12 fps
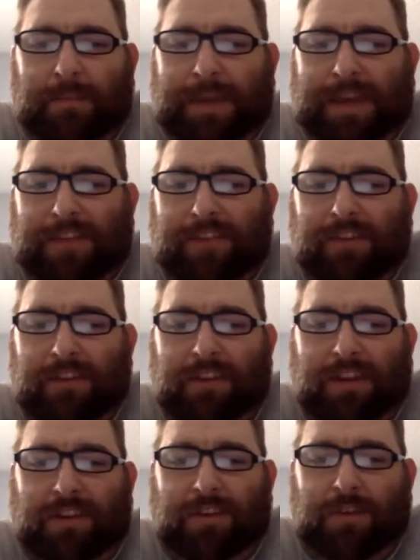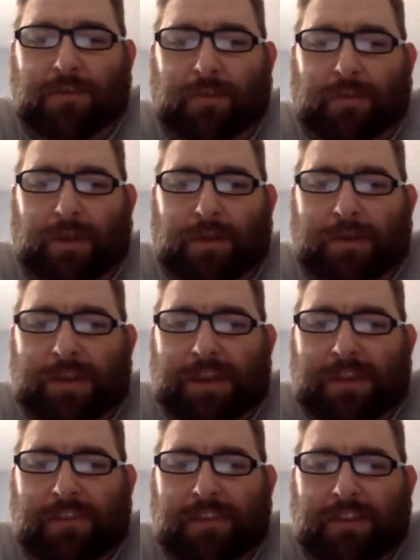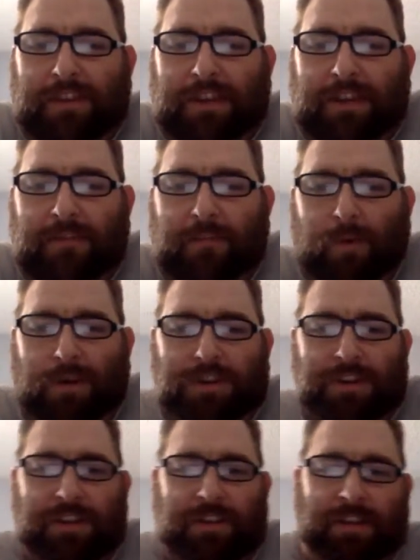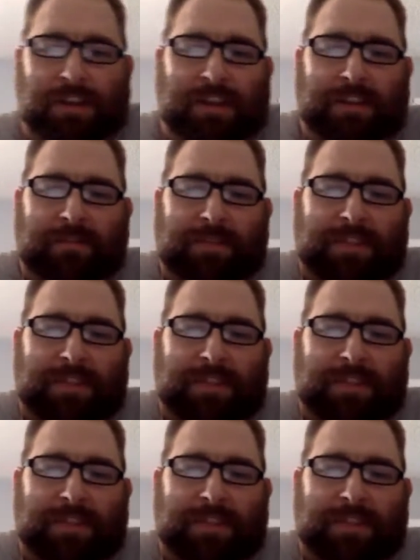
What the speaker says: bats could not do for Rodriguez today, unfortunately.